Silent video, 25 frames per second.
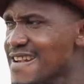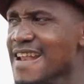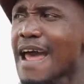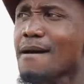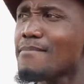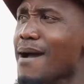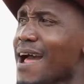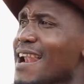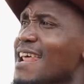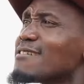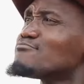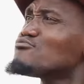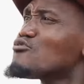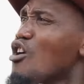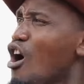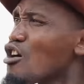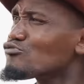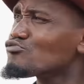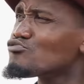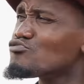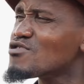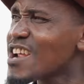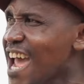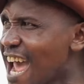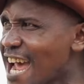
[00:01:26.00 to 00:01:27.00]
nebale mwa
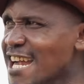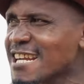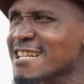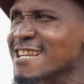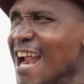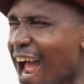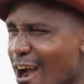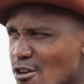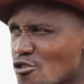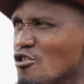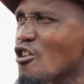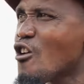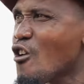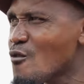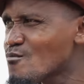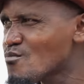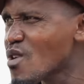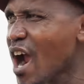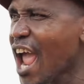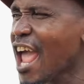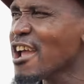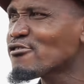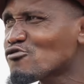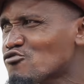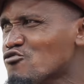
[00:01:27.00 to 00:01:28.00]
kuleta
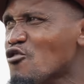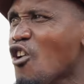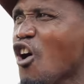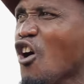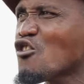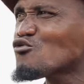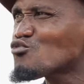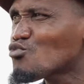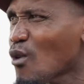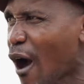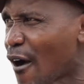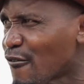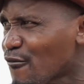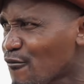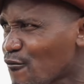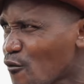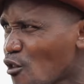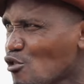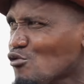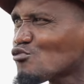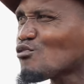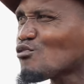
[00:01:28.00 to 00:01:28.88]
omwengo ogwaffe